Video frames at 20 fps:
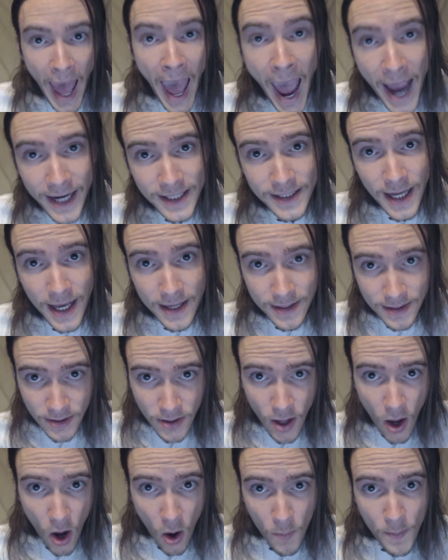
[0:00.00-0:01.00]
act
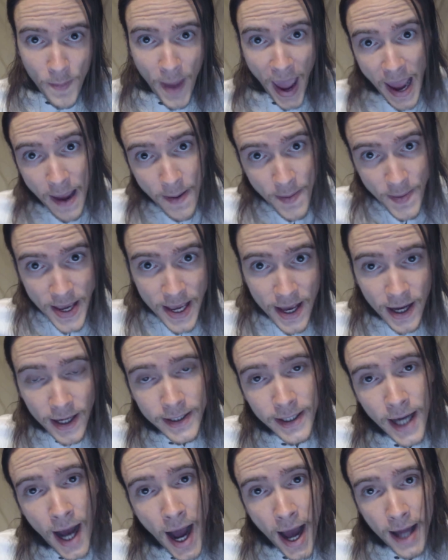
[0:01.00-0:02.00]
as though maybe a
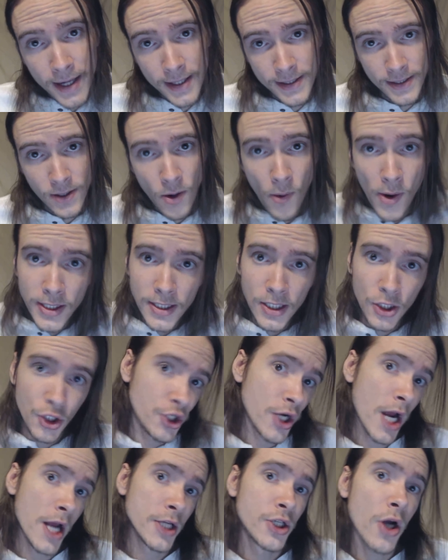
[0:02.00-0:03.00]
God is going to
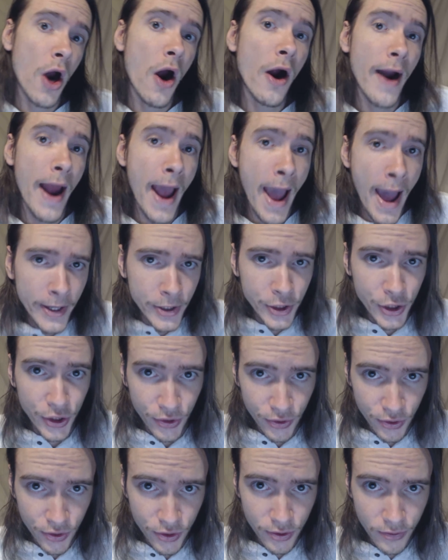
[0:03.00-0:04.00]
judge our
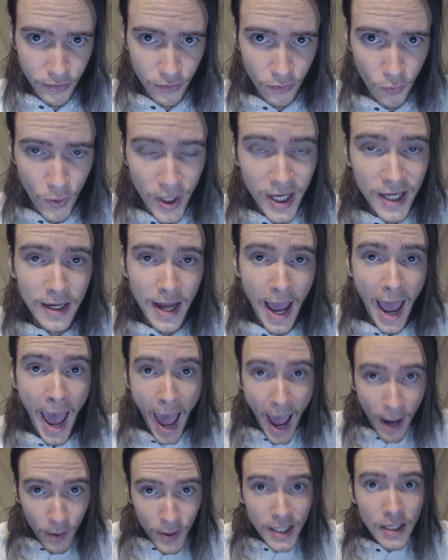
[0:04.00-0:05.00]
actions. We can
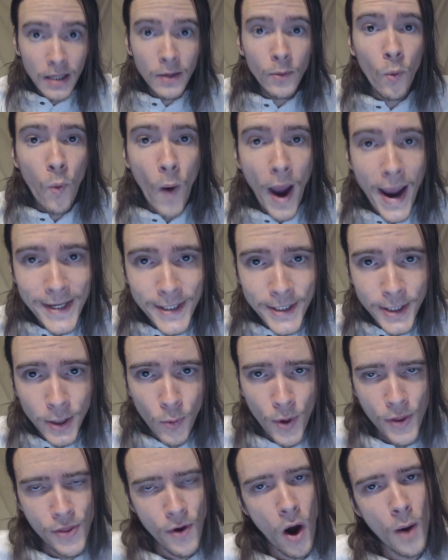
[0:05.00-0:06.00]

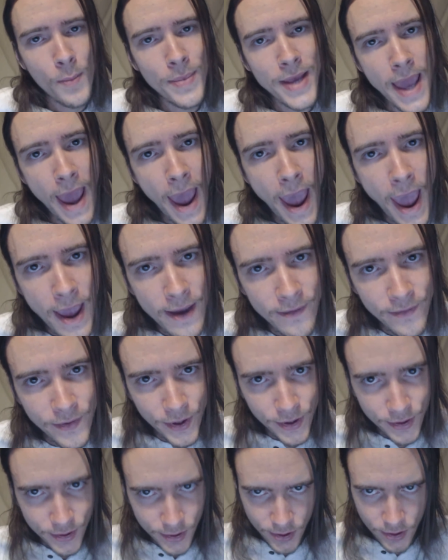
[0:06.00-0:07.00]
wager with our
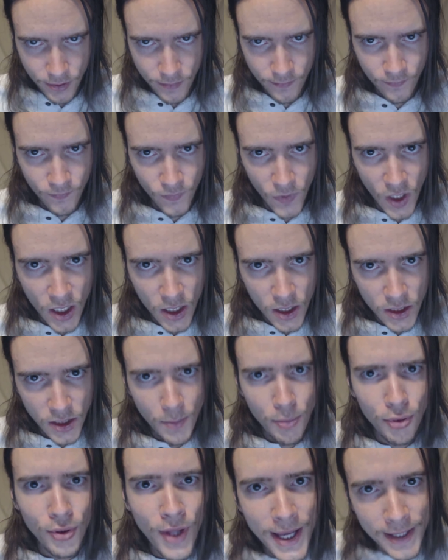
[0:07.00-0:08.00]
behaviors
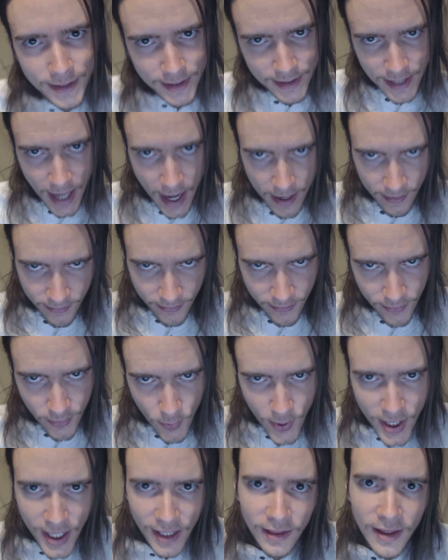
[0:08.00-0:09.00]
to play it safe.
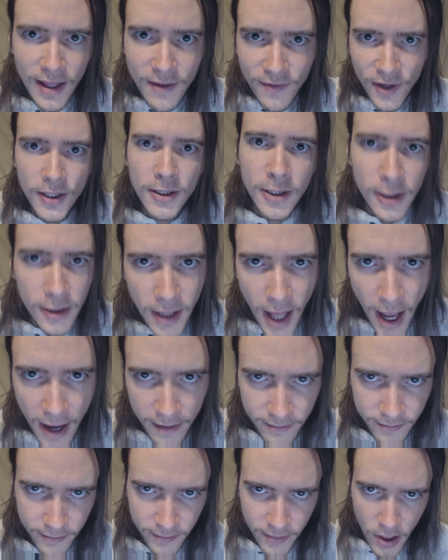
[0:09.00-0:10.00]
We can live a good
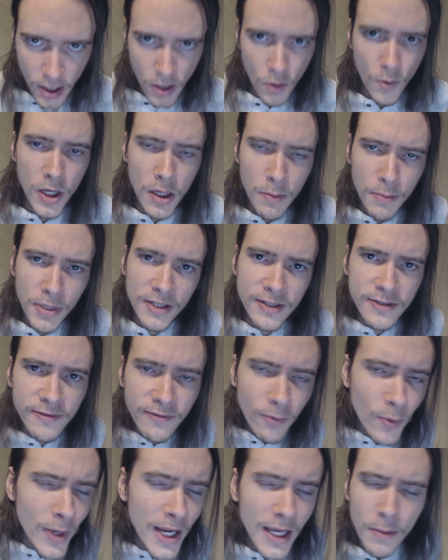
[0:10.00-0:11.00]
life. We can
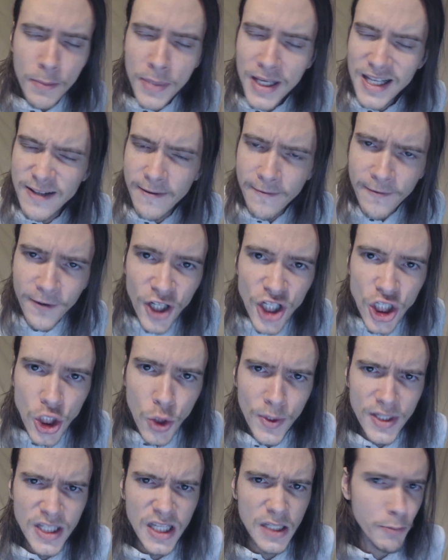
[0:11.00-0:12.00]
be as
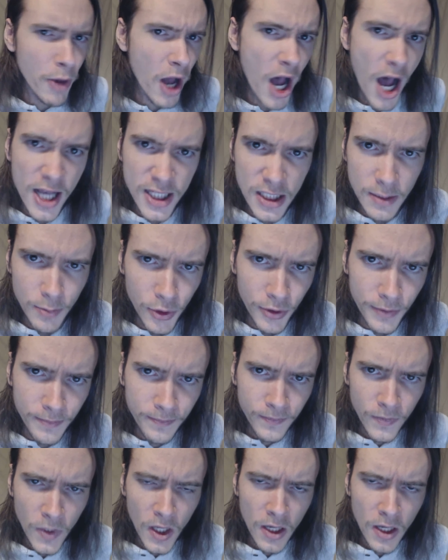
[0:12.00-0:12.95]
virtuous as possible,